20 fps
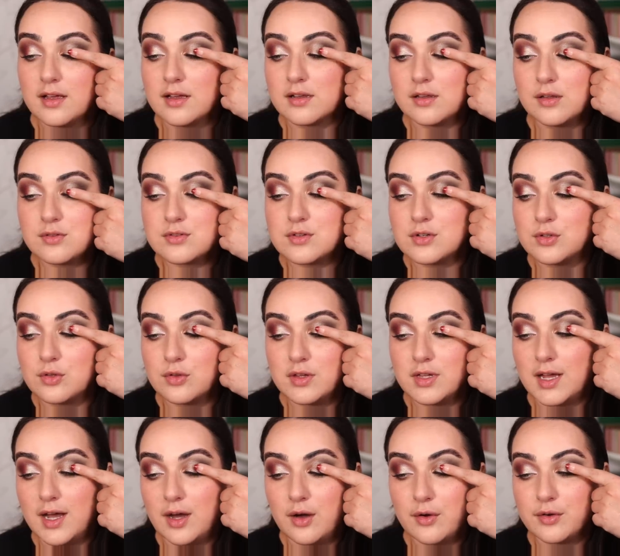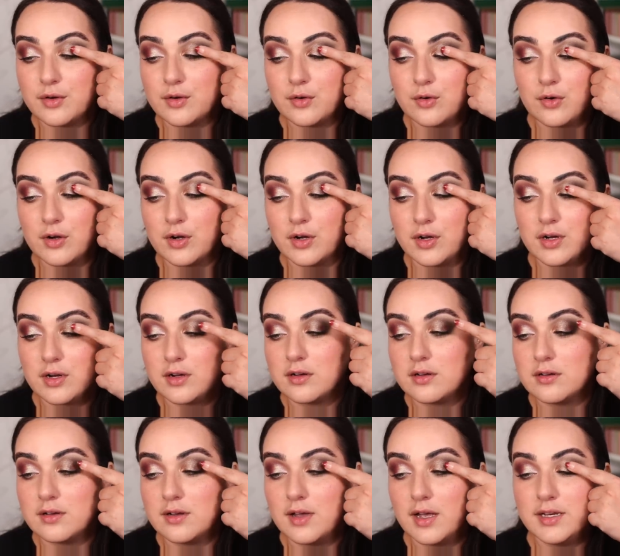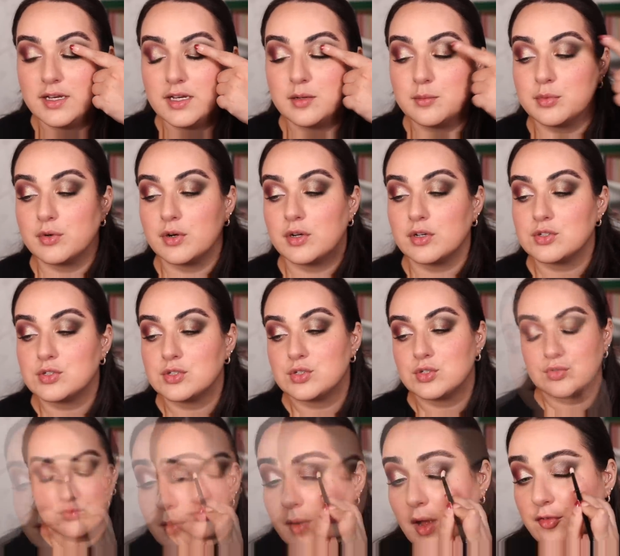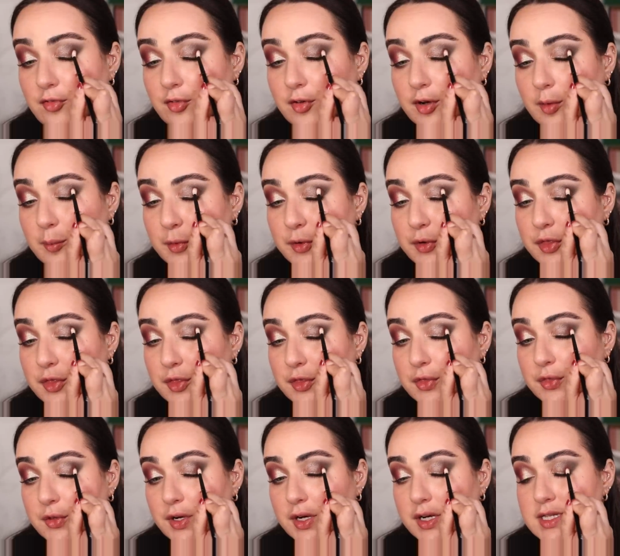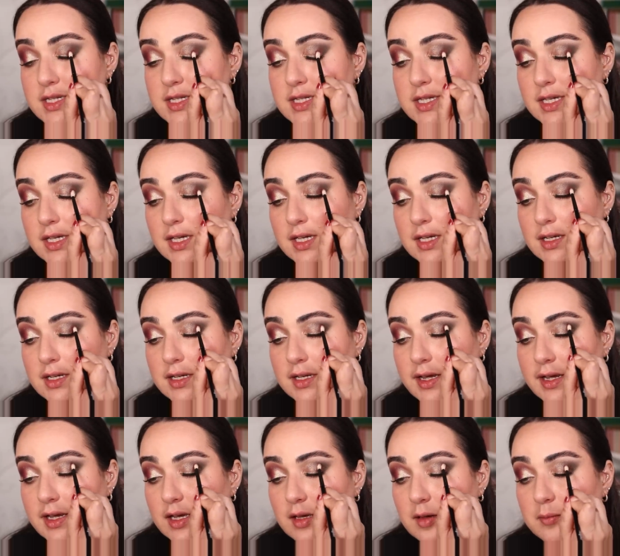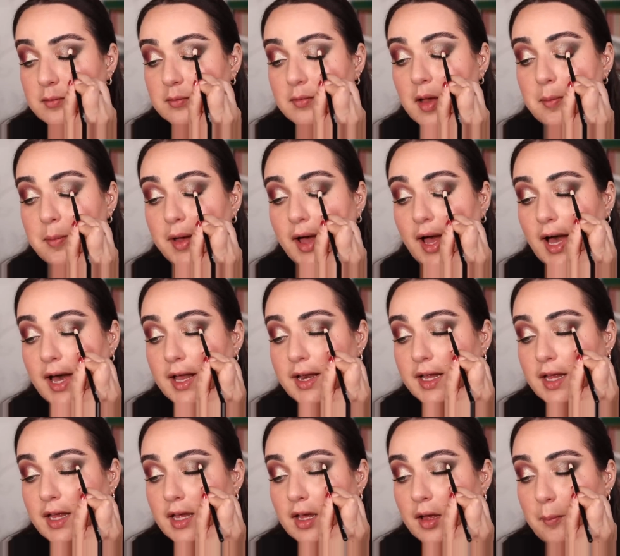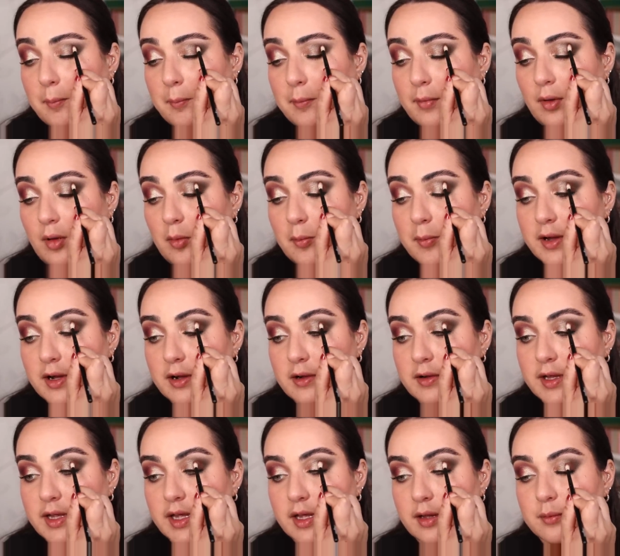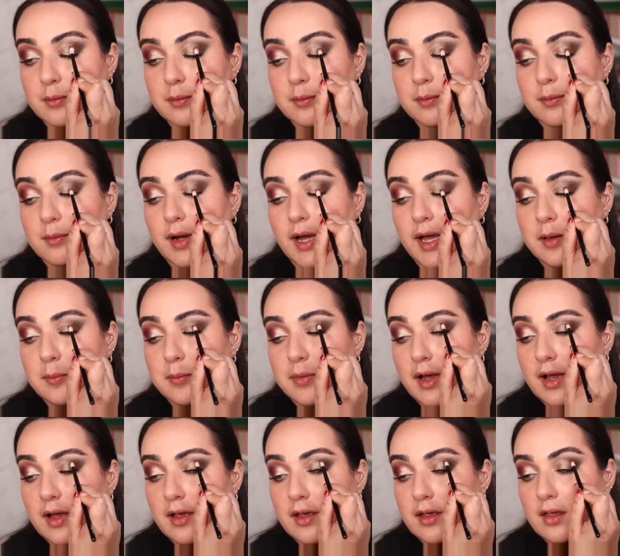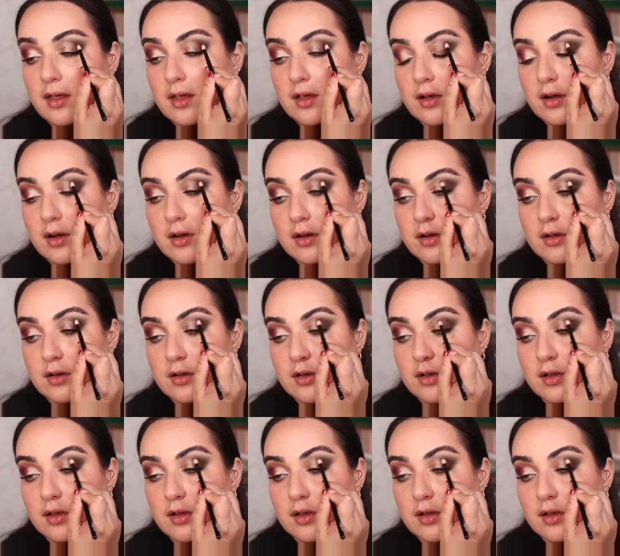closer to the outer corner. I need a brush. Rephr number 13 and I am patting mulberry right back here.